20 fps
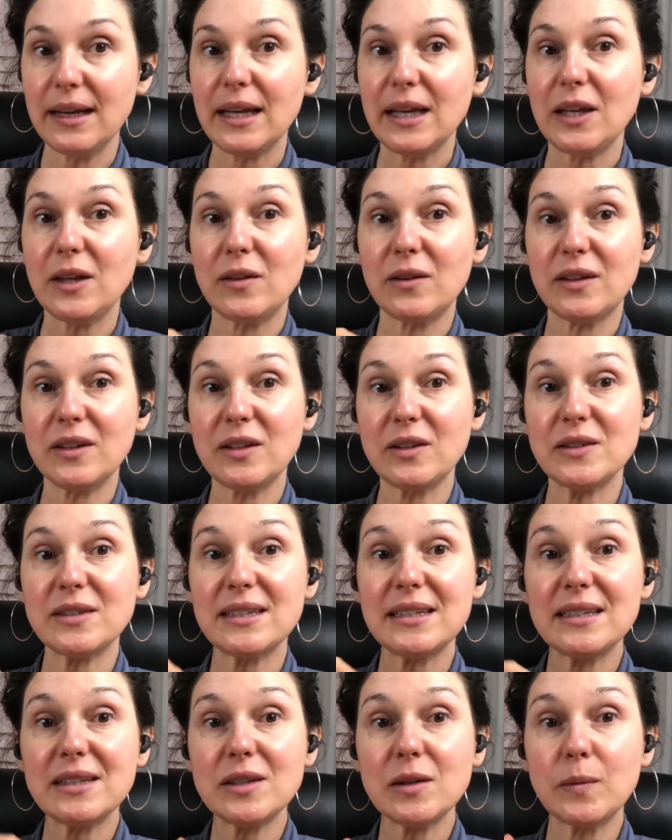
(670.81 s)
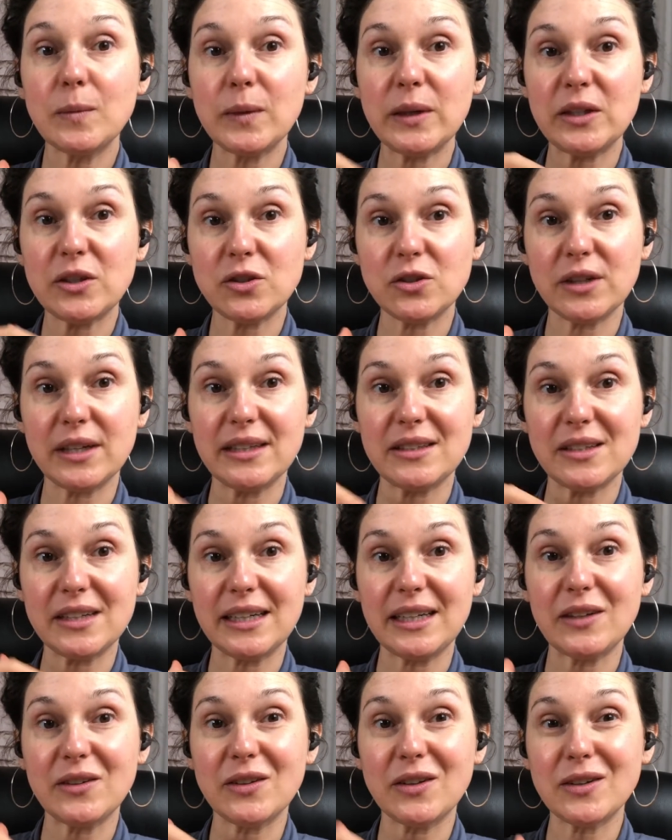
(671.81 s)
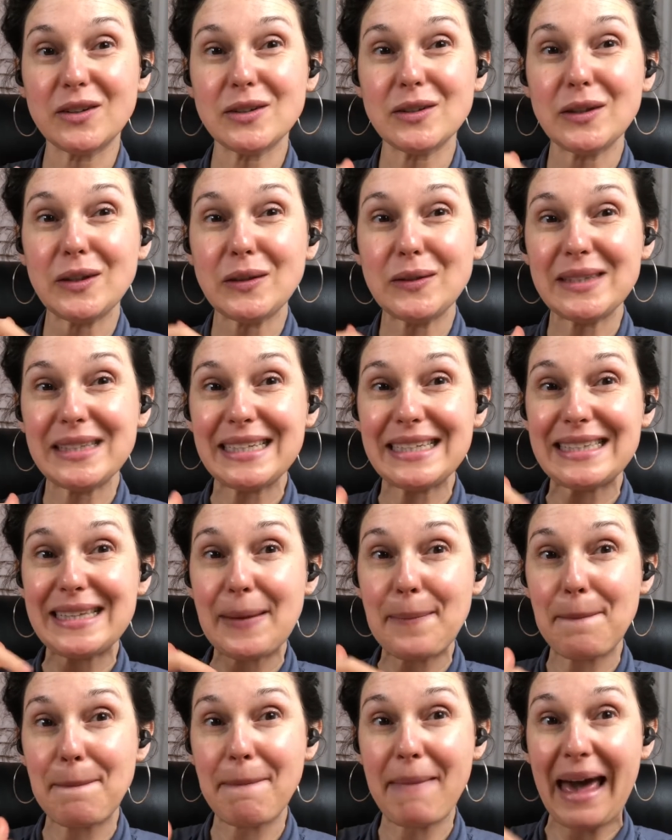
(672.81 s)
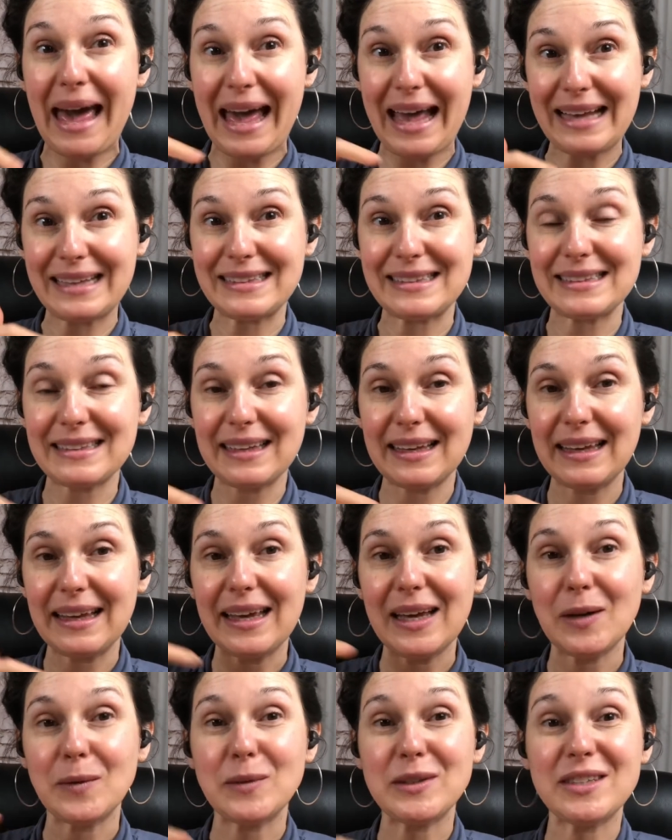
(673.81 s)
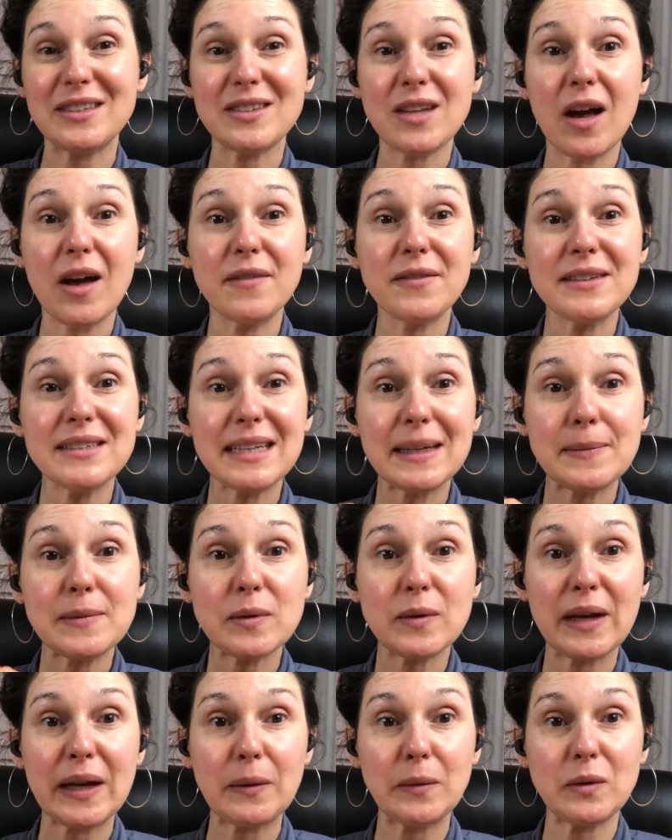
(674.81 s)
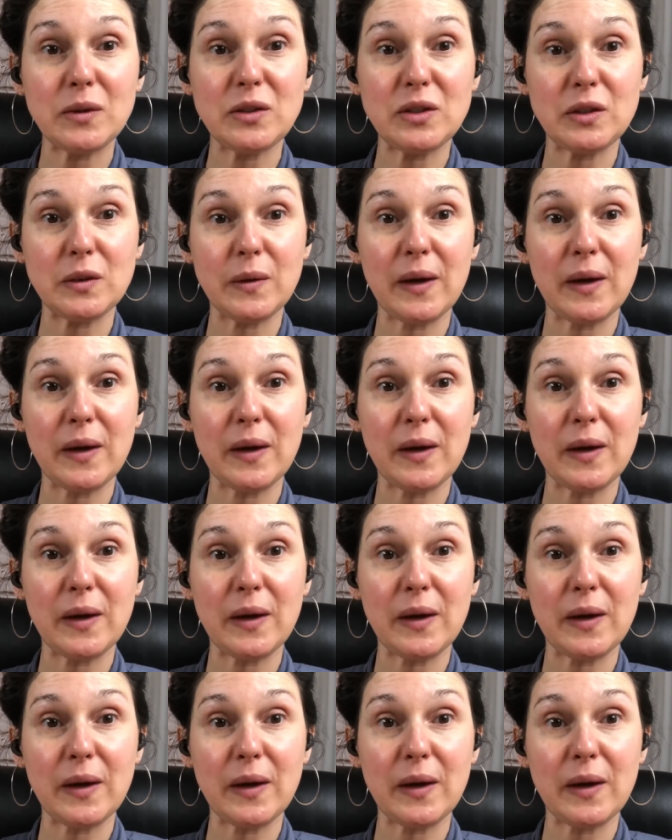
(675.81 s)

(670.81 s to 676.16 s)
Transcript: You can use it as a moisturizer. You can also use it as a mask, which is oftentimes what I will do.